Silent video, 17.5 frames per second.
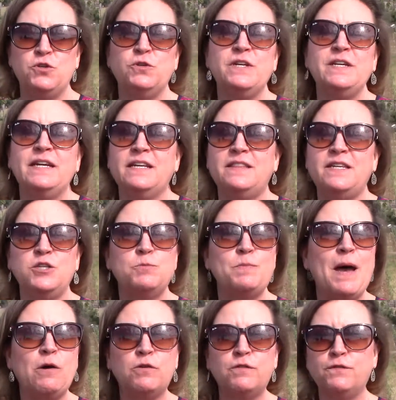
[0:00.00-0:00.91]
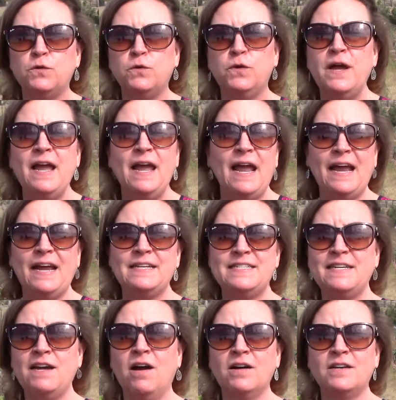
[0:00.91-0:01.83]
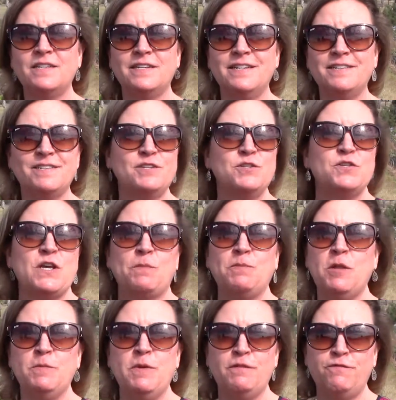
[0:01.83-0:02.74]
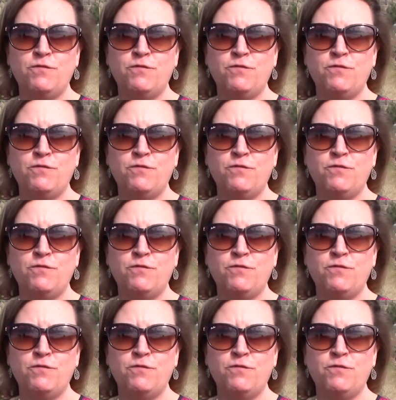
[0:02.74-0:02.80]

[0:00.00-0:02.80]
you can get these powerful antioxidants in supplement